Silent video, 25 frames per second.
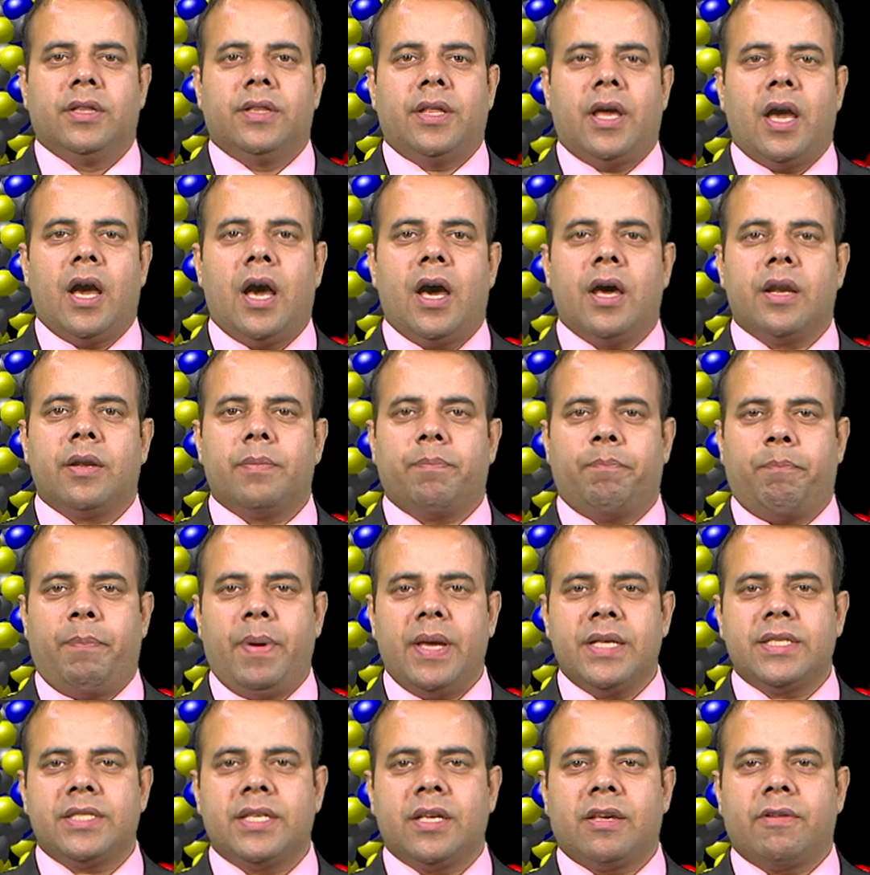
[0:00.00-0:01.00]
They are
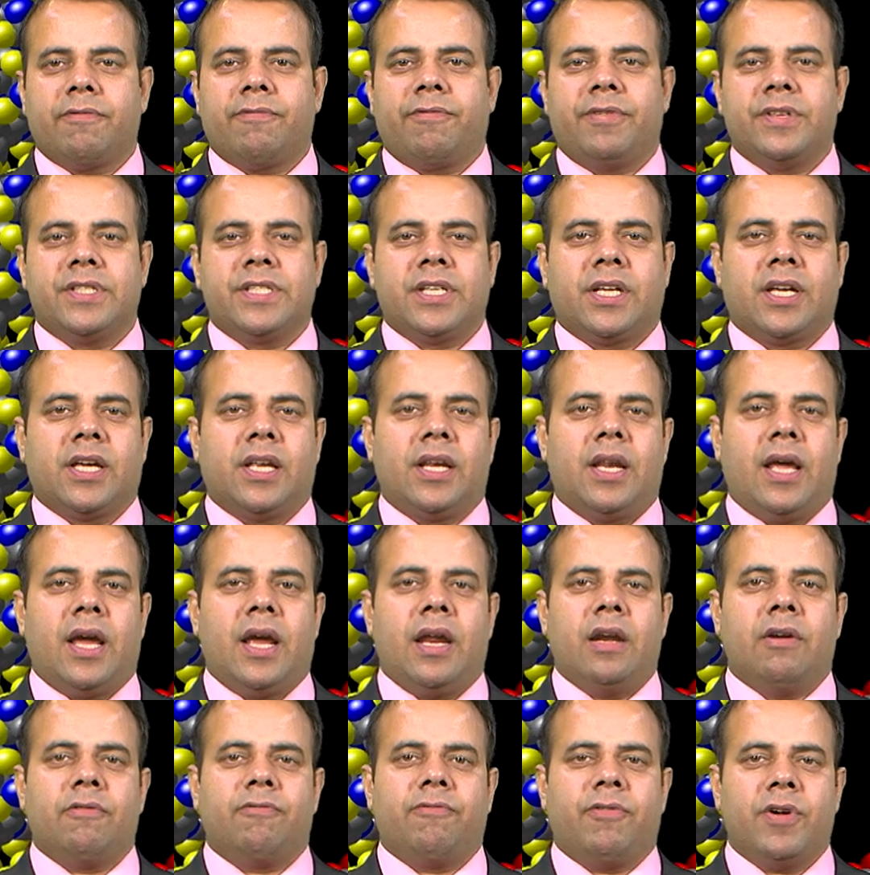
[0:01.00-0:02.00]
basic physical
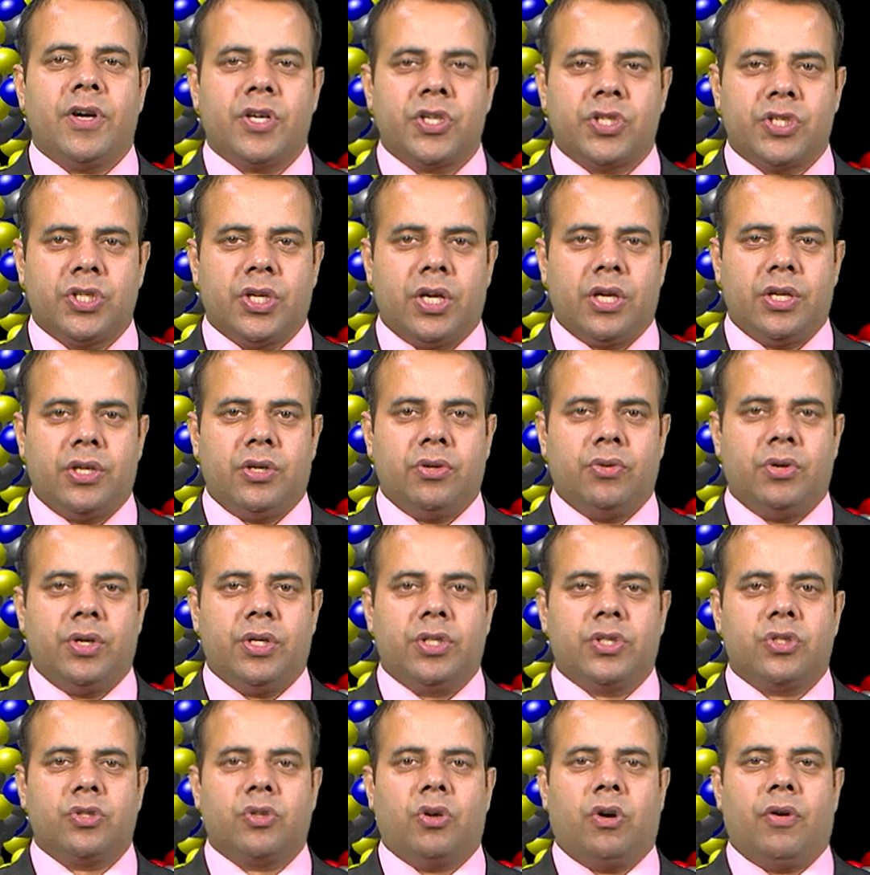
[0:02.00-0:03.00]
and functional
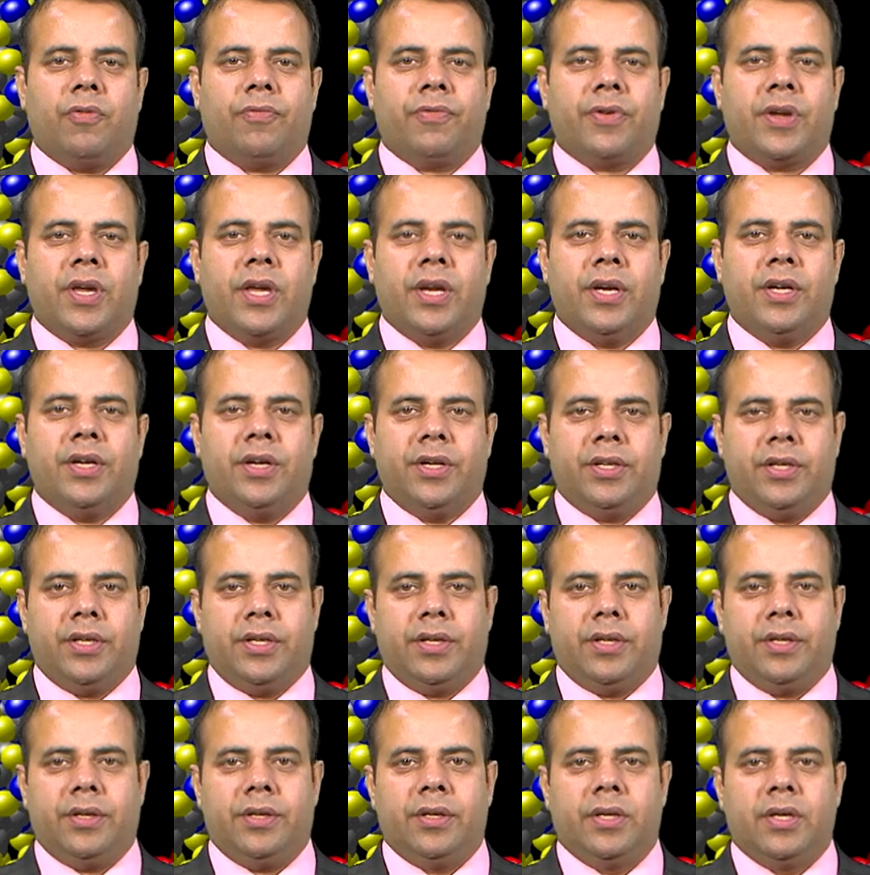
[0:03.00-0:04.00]
units of
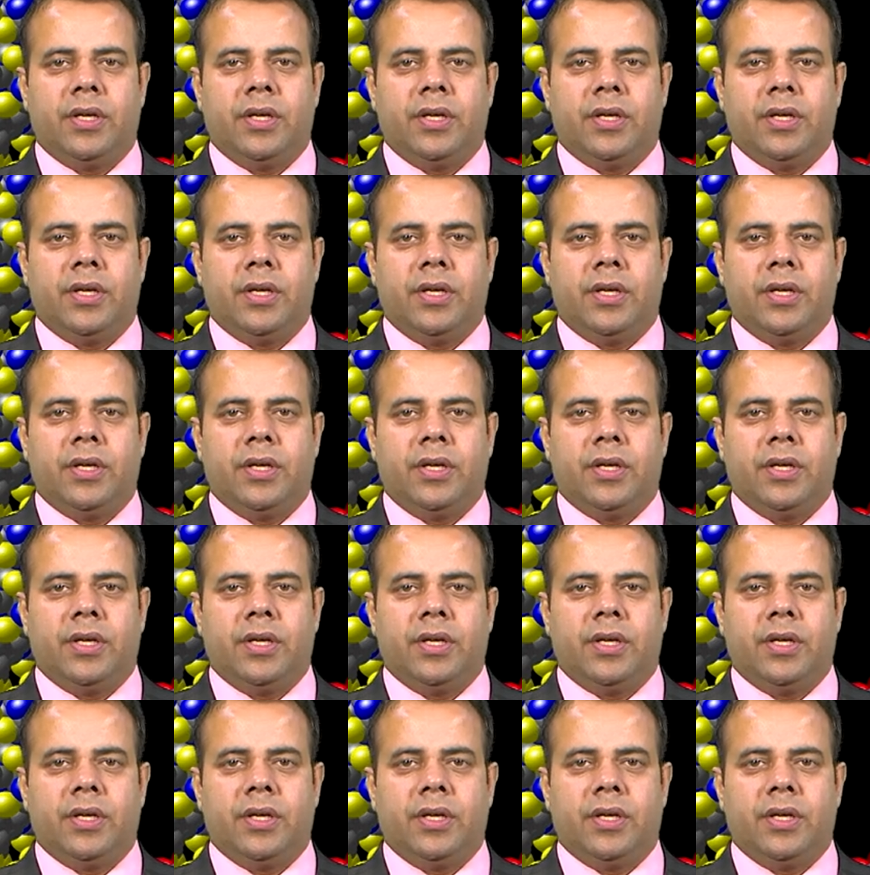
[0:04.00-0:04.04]
heredity.